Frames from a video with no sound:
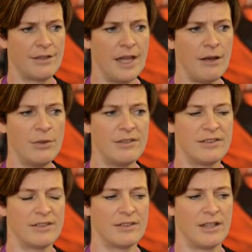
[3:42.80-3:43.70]
that
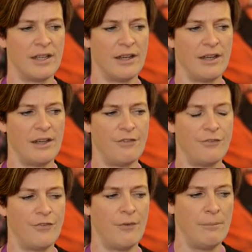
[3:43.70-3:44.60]
was,
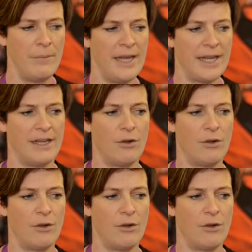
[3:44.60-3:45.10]
for me,